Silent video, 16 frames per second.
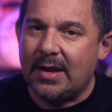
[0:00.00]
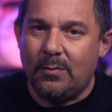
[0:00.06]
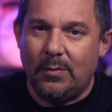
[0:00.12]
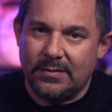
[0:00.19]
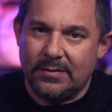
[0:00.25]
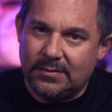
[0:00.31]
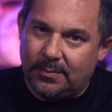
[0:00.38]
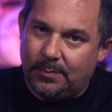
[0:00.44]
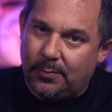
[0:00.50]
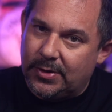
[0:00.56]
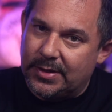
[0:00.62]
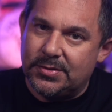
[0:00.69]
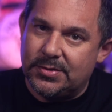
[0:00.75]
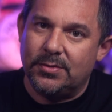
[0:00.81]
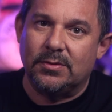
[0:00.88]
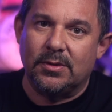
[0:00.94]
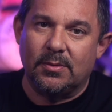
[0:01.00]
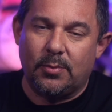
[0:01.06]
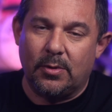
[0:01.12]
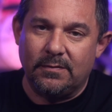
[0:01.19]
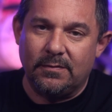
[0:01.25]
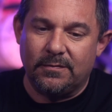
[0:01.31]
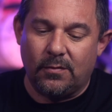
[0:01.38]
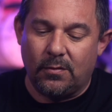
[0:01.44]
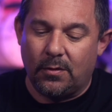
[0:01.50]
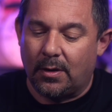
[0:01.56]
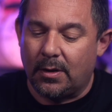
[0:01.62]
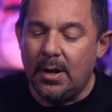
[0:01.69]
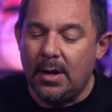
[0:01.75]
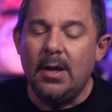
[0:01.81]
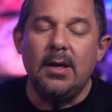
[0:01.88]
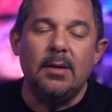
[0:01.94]
with the 0.2 and the 0.4,
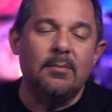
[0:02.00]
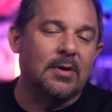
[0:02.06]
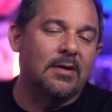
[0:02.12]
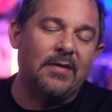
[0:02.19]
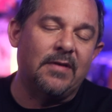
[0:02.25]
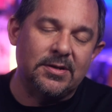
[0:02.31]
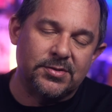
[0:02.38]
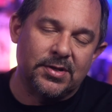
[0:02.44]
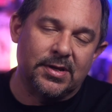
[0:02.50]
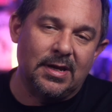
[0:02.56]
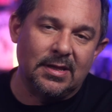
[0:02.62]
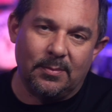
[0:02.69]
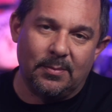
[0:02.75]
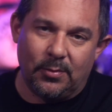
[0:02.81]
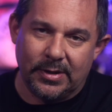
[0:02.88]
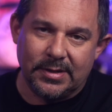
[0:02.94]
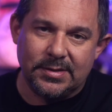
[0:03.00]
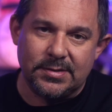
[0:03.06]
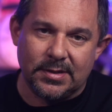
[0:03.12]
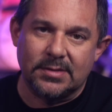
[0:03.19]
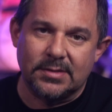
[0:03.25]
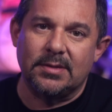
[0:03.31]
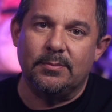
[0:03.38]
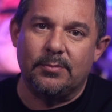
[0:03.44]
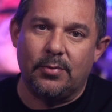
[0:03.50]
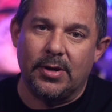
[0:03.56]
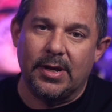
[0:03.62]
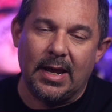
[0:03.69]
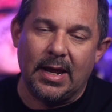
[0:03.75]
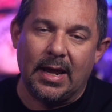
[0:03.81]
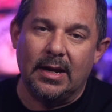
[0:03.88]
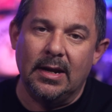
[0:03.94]
but eventually get the 0.6 and
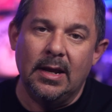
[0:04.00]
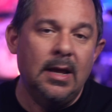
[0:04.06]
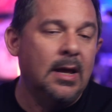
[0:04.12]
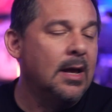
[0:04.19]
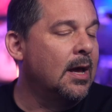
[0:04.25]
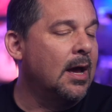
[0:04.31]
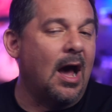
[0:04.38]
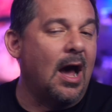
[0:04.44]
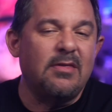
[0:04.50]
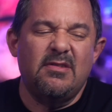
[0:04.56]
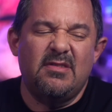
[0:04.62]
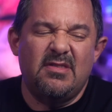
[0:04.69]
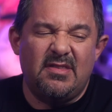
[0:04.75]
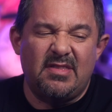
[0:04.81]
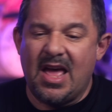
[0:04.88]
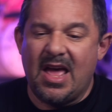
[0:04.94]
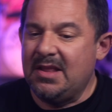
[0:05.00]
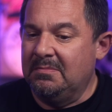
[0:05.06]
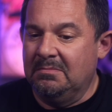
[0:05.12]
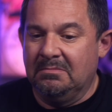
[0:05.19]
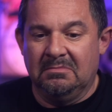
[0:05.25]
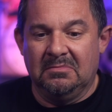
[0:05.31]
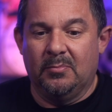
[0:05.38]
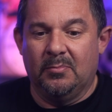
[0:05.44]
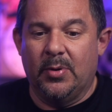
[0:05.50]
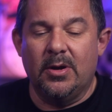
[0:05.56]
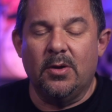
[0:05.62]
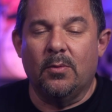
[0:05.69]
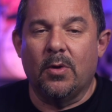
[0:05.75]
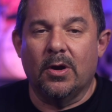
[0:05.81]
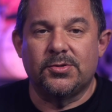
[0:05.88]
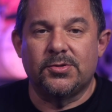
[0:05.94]
0.8. Other than that, printer
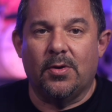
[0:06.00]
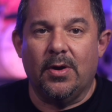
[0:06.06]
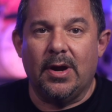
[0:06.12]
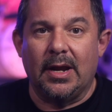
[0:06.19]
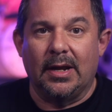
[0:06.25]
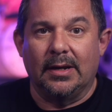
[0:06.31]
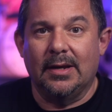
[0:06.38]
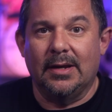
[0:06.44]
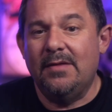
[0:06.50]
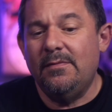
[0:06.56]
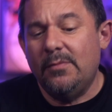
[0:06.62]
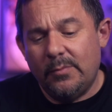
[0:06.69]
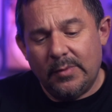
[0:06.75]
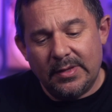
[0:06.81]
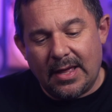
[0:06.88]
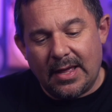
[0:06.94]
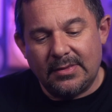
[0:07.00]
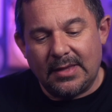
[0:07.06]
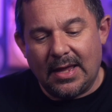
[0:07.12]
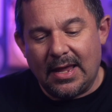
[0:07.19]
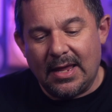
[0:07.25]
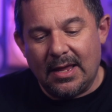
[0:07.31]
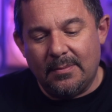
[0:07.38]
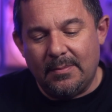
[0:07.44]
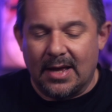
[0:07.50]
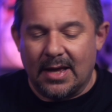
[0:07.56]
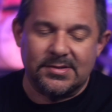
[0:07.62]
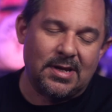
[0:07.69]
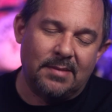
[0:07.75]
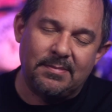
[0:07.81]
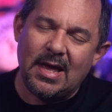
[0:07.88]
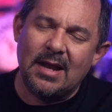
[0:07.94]
works great, even without the AMS. I'm not